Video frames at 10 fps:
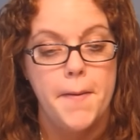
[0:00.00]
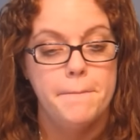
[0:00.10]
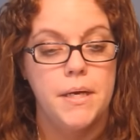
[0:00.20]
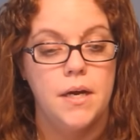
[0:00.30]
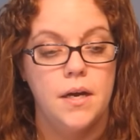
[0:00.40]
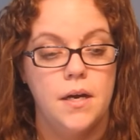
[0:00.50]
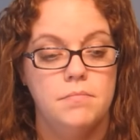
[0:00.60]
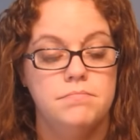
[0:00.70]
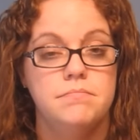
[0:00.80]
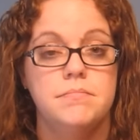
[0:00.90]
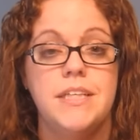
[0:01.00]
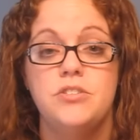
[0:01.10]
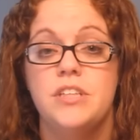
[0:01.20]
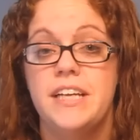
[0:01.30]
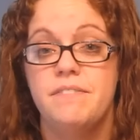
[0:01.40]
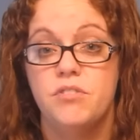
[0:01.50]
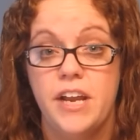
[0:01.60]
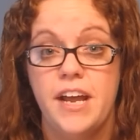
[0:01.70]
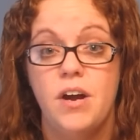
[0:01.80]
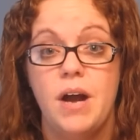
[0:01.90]
But um, that's really it for
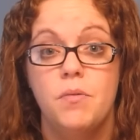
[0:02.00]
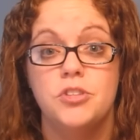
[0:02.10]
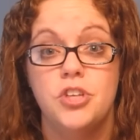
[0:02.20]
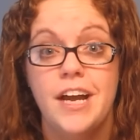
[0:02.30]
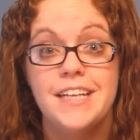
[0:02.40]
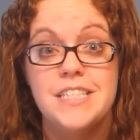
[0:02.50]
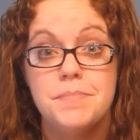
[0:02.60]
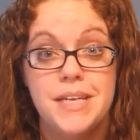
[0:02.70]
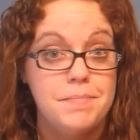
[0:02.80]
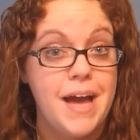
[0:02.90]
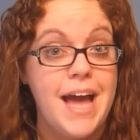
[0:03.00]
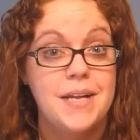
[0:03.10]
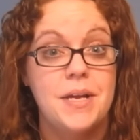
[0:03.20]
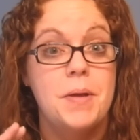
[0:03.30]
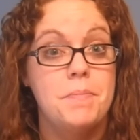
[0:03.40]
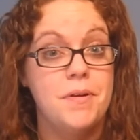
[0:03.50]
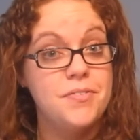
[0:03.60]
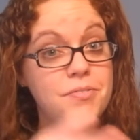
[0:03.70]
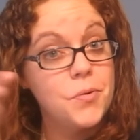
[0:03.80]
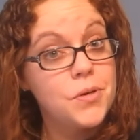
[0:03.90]
now. I will try to be back
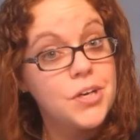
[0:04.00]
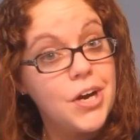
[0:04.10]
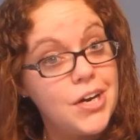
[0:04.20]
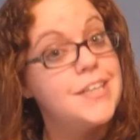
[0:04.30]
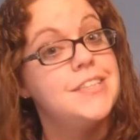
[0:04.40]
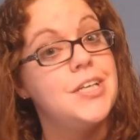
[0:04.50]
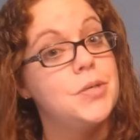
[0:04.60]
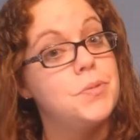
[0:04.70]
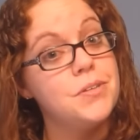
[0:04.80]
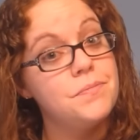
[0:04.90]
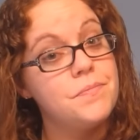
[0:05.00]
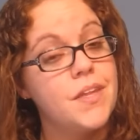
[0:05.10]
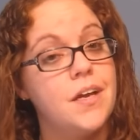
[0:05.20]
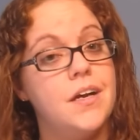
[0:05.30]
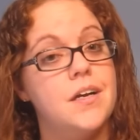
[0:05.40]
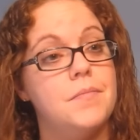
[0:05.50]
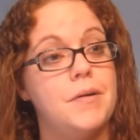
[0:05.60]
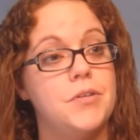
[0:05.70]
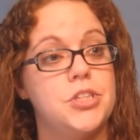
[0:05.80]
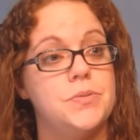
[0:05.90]
before October. Um,
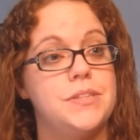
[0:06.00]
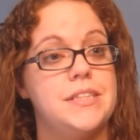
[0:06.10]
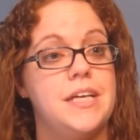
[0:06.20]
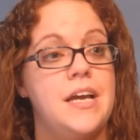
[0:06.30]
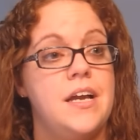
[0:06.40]
we're doing